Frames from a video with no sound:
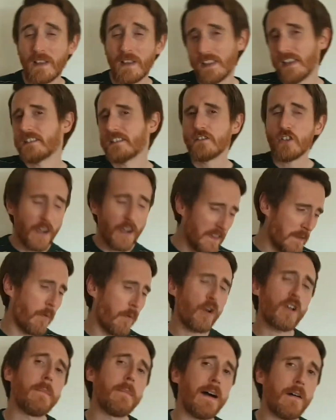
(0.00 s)
Well, it's not in
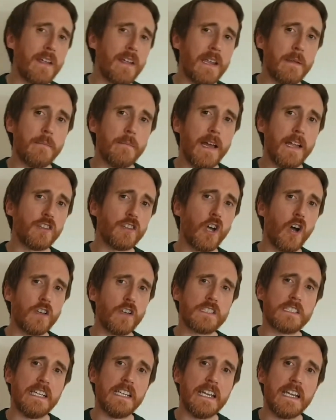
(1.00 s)
the book about him
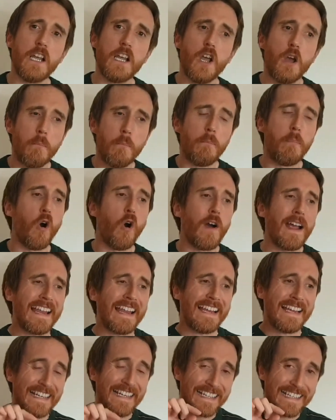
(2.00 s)
endorsing it,
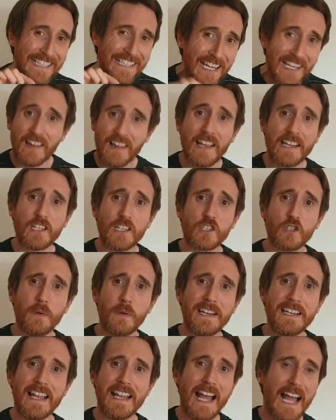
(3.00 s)
but he did like a
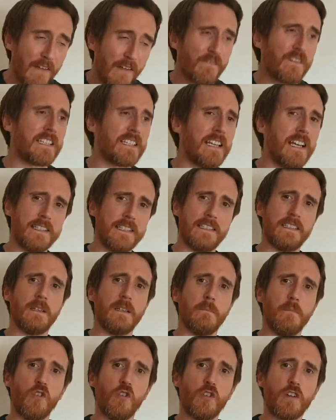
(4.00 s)
tweet
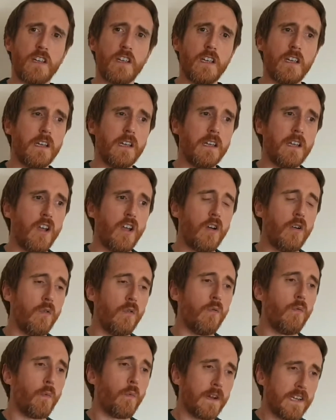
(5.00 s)
advertising the book,
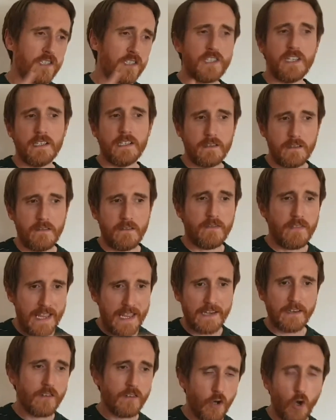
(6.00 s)
which he
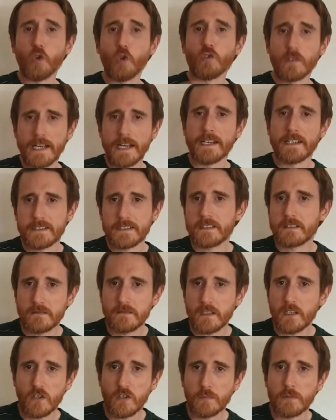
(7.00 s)
then
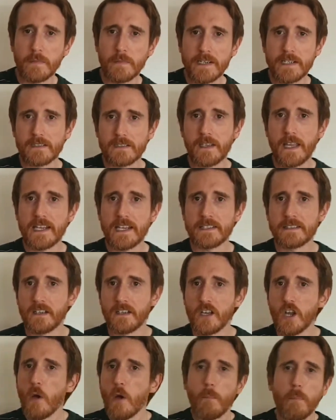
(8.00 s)
unliked a couple of minutes
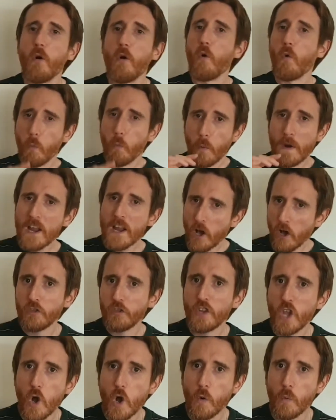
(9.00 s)
later. But we
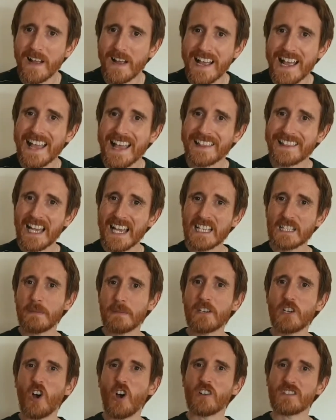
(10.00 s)
all know
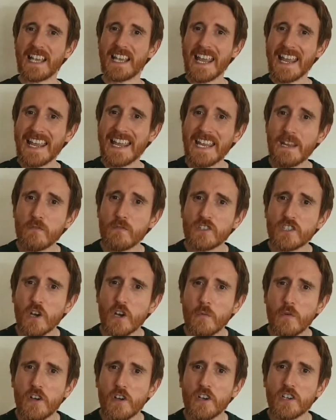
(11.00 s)
that's because he
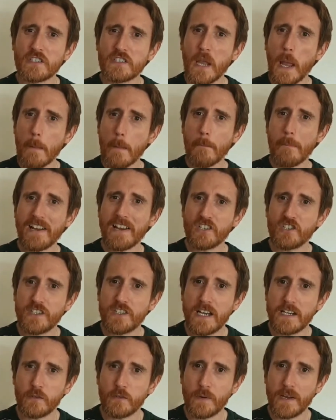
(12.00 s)
was coerced by
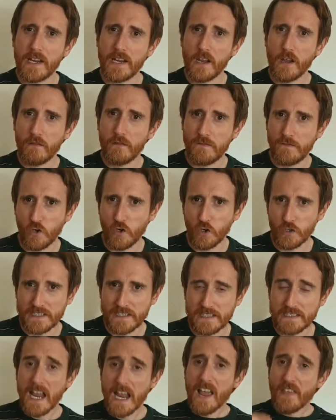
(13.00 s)
shadowy
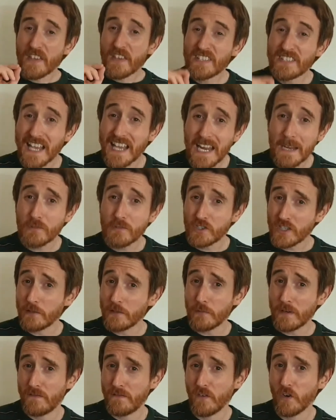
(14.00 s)
forces. The same
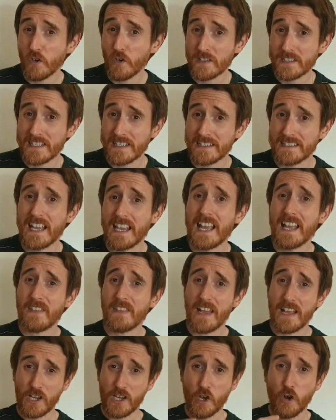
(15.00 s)
shadowy forces
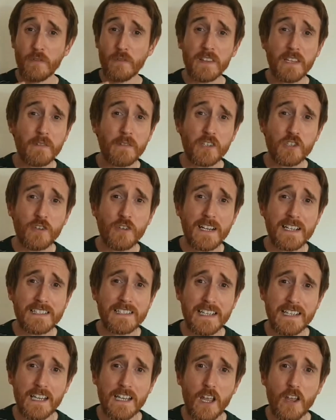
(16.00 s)
that are currently
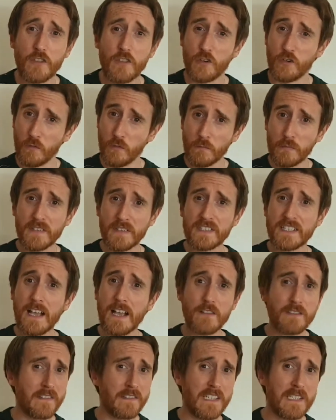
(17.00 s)
restricting the number of
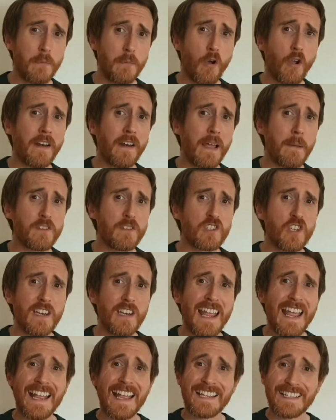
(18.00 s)
sales of this book on
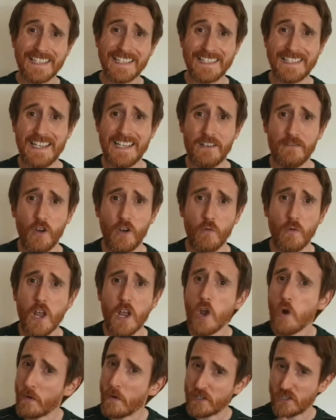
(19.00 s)
Amazon to
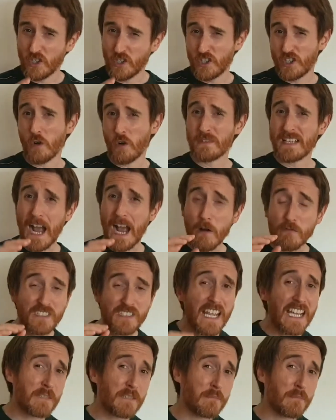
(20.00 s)
zero, which just shows how